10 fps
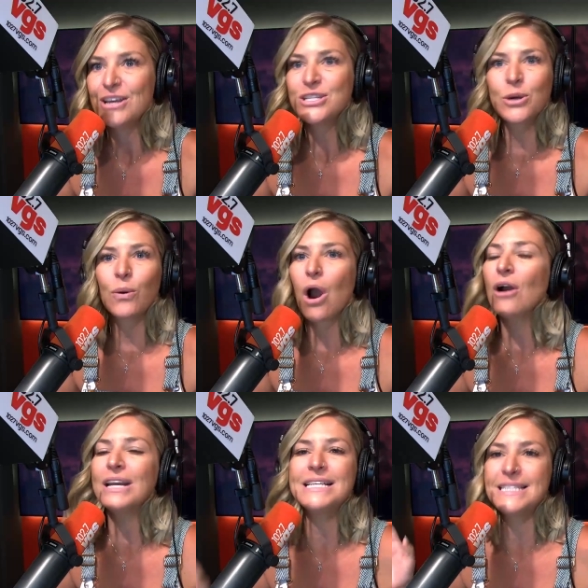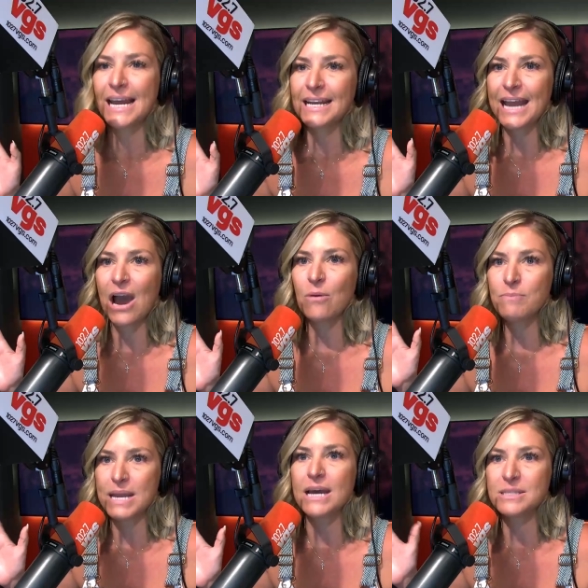So we're already standing out
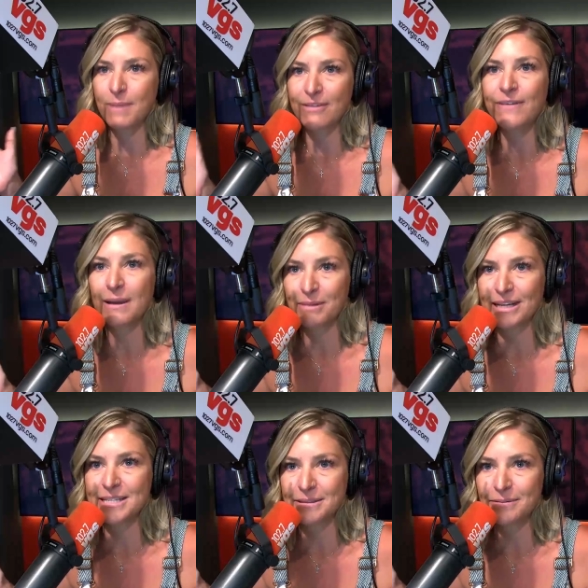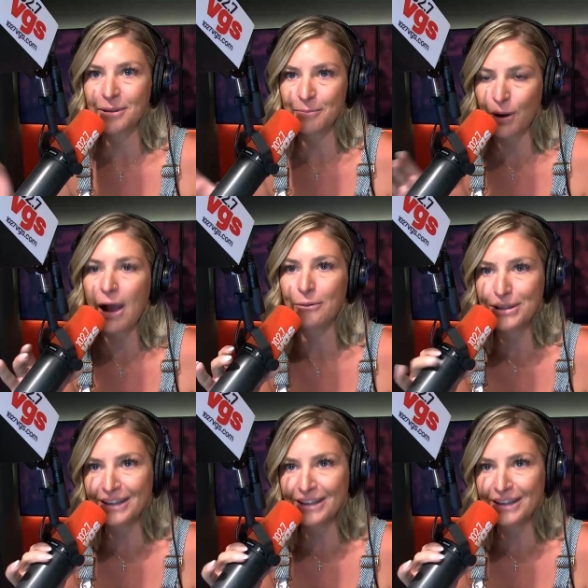because my family's brown.